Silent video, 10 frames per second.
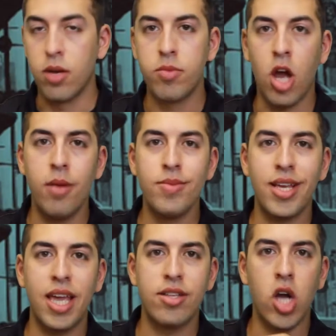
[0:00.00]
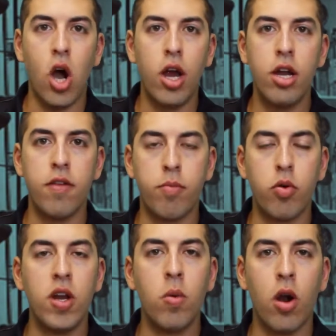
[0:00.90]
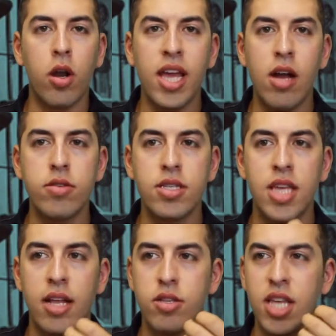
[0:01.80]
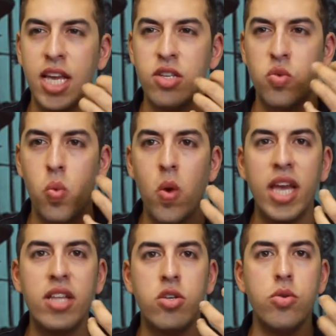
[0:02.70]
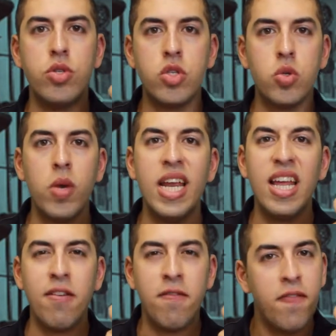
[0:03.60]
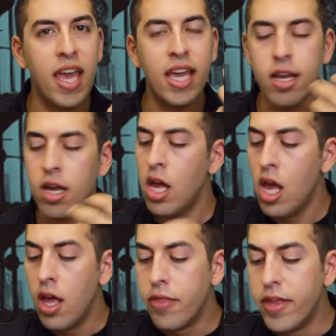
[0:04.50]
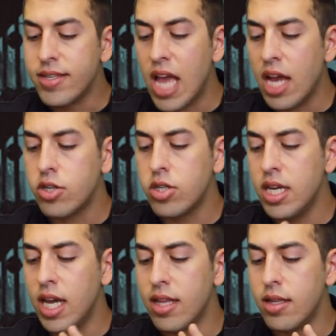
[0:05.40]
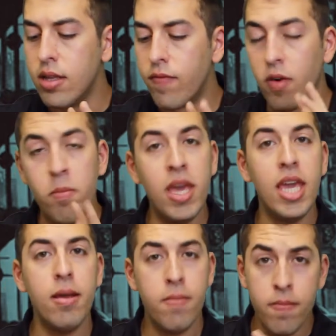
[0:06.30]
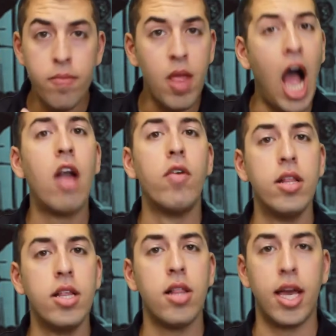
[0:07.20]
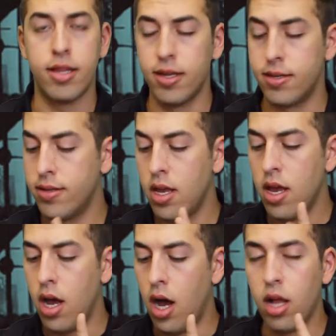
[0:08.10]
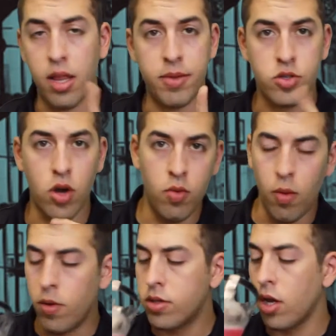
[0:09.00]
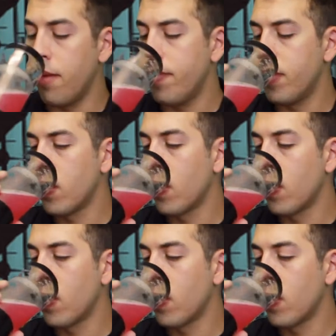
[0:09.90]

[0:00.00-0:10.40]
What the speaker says: Sometimes I get tired of pre-workouts that taste way too sweet and fake. This actually, it for me, I really like this. Let me try it one more time.